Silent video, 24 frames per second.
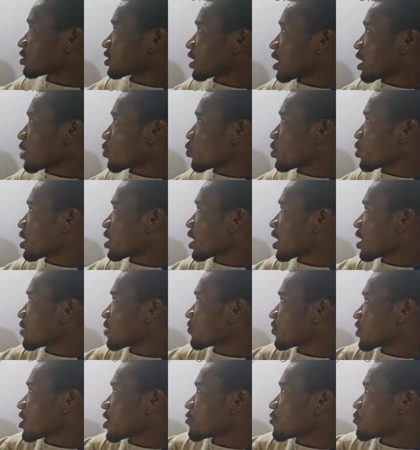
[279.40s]
time, we
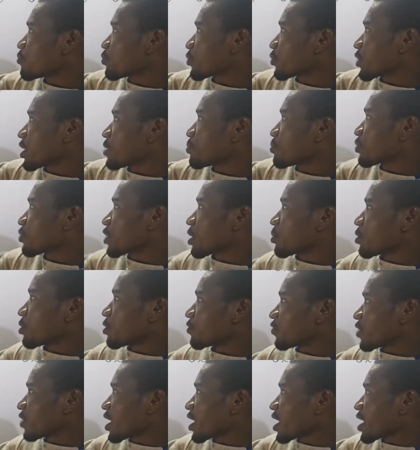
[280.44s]
have f prime prime
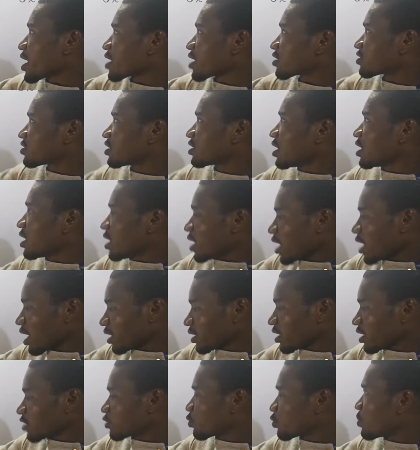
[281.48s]
of x,
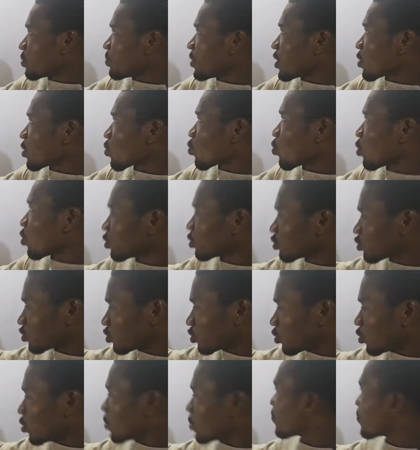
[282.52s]
and that will be equal
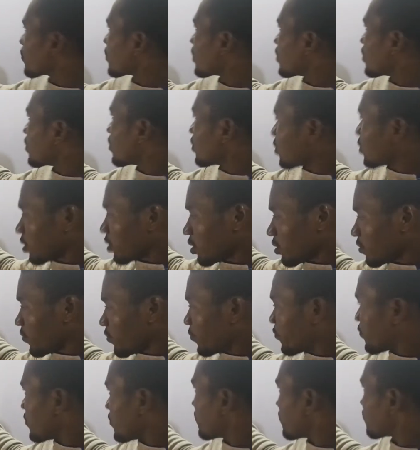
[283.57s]
to
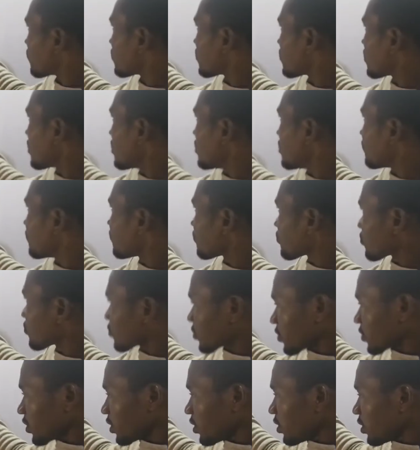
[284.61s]
15x
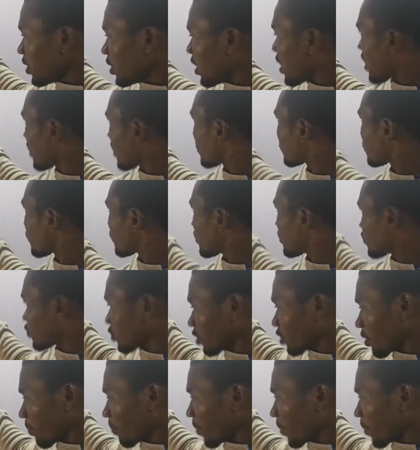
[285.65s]
raised to the